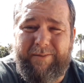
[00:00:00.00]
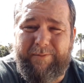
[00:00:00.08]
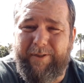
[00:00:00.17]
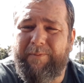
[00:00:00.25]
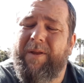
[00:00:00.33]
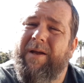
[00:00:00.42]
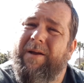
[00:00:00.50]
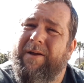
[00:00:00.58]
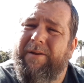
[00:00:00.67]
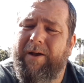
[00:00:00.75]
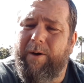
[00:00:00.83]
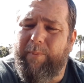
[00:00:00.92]
Well,
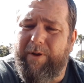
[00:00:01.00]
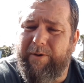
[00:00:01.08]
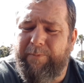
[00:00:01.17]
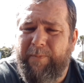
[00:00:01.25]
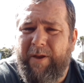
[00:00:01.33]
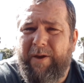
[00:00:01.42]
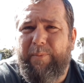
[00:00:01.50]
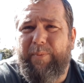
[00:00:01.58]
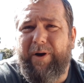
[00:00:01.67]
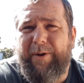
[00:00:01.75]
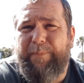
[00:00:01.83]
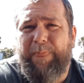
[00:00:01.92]
not middle,
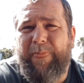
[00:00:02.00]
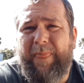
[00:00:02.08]
but